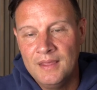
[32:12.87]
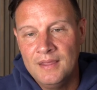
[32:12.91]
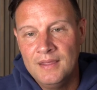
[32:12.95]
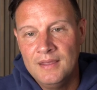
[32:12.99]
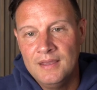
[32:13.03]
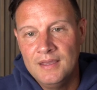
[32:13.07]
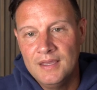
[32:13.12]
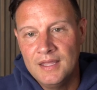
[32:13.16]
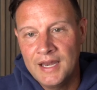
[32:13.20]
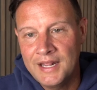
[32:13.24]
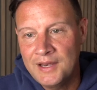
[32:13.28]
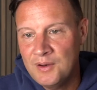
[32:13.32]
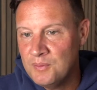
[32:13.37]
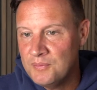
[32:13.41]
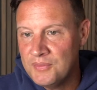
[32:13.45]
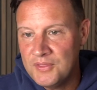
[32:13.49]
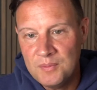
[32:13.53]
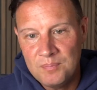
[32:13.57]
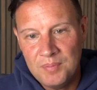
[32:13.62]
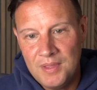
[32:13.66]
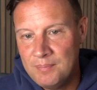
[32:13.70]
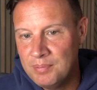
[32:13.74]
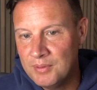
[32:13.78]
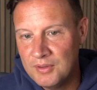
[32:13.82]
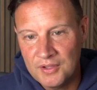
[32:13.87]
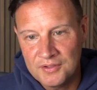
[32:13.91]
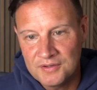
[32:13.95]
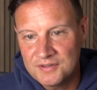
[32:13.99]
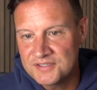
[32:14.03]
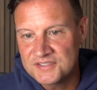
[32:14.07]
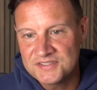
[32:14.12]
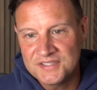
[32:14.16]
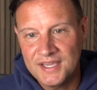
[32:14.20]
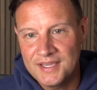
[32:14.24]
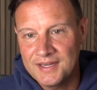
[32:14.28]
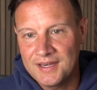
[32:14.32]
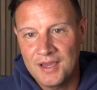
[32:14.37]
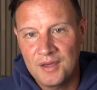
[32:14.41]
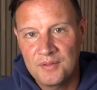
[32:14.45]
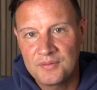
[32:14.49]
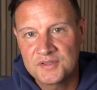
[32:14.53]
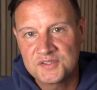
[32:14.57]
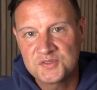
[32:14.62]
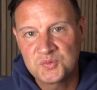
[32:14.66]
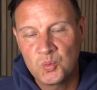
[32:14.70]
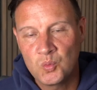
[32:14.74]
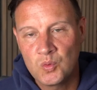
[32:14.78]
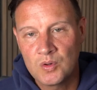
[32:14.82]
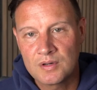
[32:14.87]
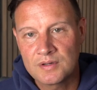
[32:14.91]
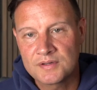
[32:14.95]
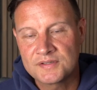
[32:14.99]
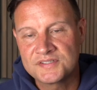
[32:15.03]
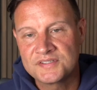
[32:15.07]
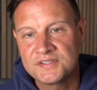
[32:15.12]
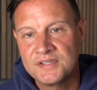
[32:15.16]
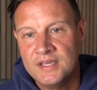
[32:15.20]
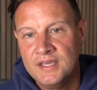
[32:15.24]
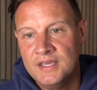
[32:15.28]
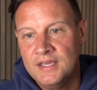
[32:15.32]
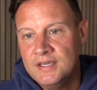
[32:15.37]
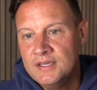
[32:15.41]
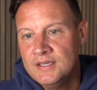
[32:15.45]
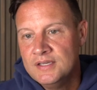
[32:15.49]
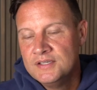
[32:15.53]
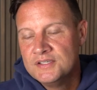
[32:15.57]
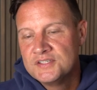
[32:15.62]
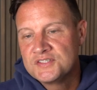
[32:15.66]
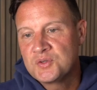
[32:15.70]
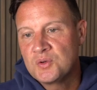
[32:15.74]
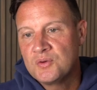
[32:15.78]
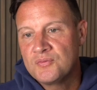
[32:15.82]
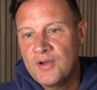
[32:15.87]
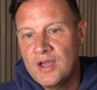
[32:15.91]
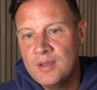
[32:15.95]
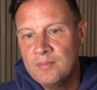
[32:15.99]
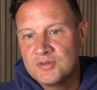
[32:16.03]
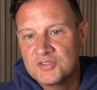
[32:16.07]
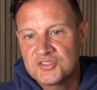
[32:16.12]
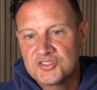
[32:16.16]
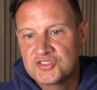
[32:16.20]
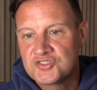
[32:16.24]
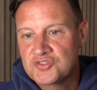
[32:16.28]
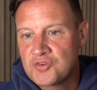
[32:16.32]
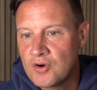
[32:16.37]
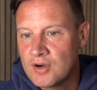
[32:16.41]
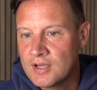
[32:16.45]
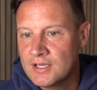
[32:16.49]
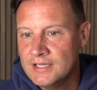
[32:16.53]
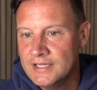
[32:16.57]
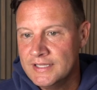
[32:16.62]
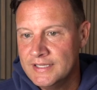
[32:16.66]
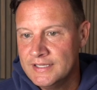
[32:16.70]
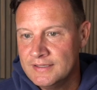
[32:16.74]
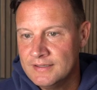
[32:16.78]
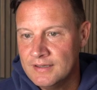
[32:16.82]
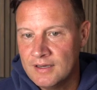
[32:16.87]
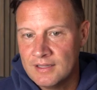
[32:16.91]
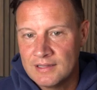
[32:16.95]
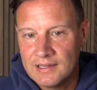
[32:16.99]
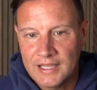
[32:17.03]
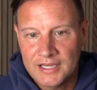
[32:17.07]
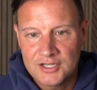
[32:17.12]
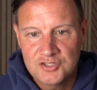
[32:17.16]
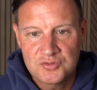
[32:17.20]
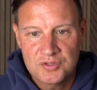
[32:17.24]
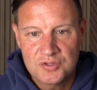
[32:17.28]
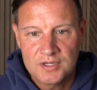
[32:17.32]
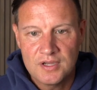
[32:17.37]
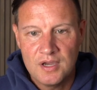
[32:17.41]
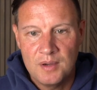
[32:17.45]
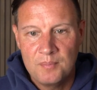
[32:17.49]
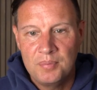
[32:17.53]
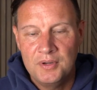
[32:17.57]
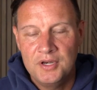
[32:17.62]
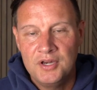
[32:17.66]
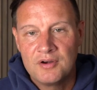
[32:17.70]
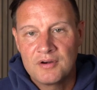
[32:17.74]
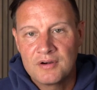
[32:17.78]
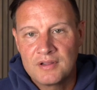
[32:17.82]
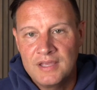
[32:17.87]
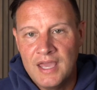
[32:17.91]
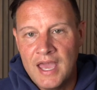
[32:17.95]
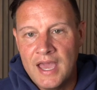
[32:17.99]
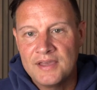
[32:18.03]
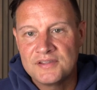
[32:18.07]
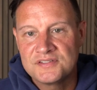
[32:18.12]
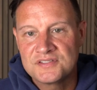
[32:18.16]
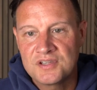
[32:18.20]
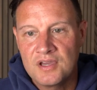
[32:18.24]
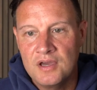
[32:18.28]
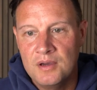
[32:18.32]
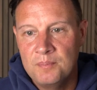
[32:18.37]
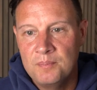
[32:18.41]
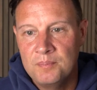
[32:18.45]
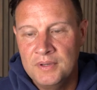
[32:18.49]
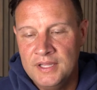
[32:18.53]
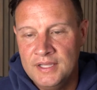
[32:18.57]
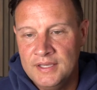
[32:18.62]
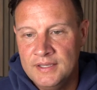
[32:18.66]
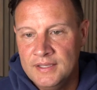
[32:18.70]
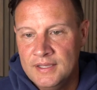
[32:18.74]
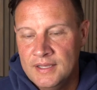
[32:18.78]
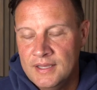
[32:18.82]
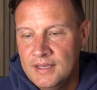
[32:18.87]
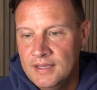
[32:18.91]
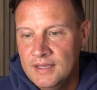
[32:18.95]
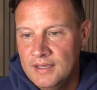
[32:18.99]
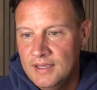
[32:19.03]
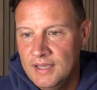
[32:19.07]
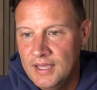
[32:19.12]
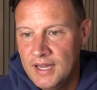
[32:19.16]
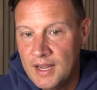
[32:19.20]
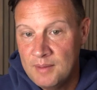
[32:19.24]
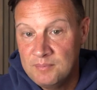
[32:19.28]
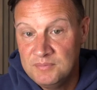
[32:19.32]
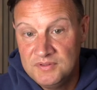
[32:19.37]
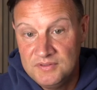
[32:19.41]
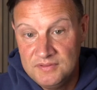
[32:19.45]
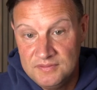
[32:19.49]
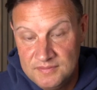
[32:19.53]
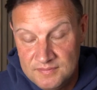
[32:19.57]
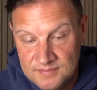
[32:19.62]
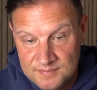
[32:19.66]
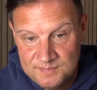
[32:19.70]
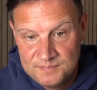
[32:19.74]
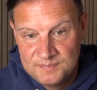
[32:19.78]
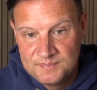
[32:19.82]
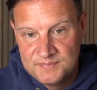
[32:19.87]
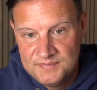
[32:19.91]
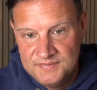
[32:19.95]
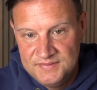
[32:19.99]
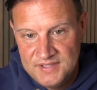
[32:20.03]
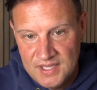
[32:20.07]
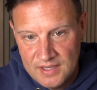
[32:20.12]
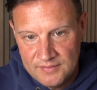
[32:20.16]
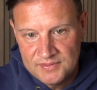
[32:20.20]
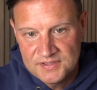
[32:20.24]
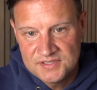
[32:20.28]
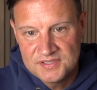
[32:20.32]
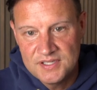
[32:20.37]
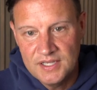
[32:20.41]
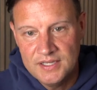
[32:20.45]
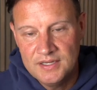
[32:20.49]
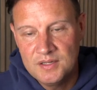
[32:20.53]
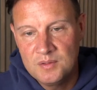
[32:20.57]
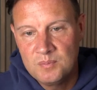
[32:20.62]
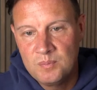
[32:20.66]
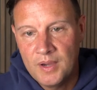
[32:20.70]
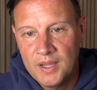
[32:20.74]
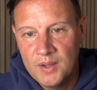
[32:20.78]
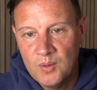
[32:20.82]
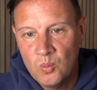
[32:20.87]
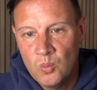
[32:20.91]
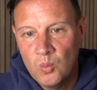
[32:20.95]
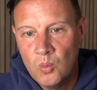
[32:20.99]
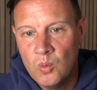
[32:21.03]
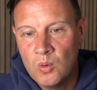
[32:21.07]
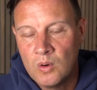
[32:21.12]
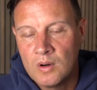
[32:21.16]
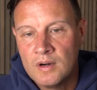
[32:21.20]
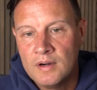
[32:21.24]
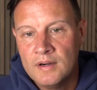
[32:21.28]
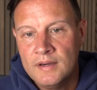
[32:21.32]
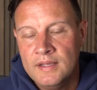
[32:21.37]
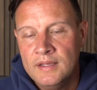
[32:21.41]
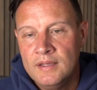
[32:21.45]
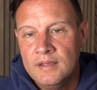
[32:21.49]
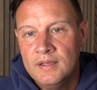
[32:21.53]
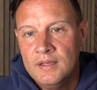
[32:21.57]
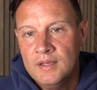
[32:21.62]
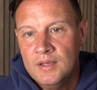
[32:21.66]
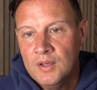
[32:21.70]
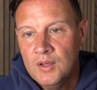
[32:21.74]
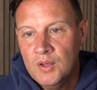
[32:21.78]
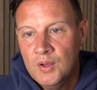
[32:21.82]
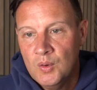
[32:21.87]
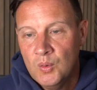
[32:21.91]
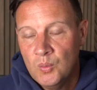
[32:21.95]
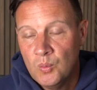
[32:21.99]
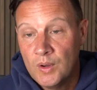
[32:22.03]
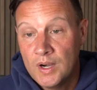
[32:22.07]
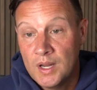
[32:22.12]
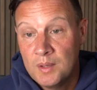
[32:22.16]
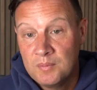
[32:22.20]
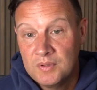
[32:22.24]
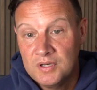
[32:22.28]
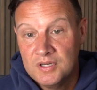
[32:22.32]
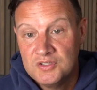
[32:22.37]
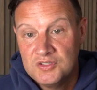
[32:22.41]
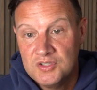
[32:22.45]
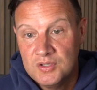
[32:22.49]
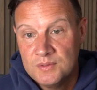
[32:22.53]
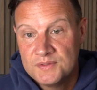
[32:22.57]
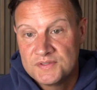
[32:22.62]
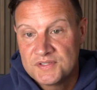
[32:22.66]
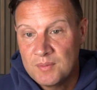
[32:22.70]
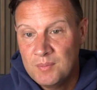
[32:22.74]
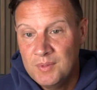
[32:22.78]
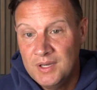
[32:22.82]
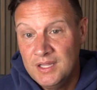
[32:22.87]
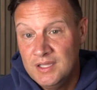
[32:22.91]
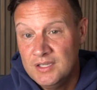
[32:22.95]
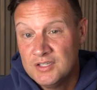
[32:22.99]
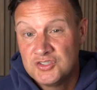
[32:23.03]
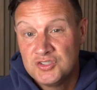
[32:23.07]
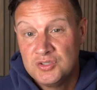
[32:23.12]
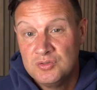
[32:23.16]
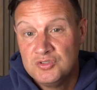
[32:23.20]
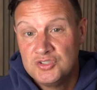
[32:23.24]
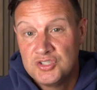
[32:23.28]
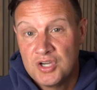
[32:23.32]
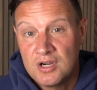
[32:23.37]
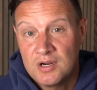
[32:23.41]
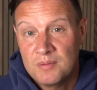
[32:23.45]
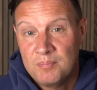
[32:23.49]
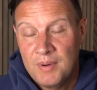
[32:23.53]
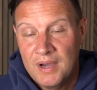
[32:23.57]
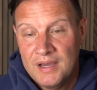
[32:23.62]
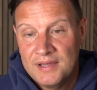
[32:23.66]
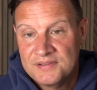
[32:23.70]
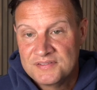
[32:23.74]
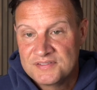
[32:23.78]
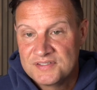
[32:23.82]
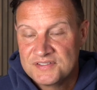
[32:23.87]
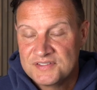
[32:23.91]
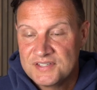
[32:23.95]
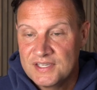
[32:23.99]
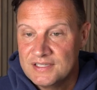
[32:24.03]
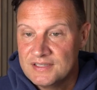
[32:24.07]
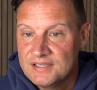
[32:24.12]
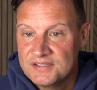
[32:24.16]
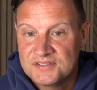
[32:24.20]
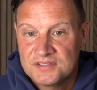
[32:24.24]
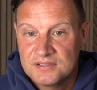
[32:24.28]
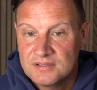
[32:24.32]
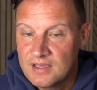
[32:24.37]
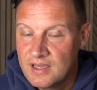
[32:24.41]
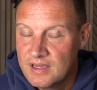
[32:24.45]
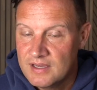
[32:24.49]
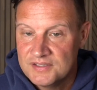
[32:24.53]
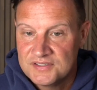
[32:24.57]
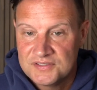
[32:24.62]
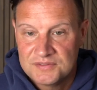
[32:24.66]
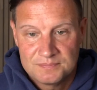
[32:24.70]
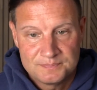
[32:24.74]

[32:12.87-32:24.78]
And I don't think people understand how this works. So if I'm a struggling electric company or gas company and I'm devastated by war, what I'm going to do is I'm going to issue junk bonds and say, listen, guys,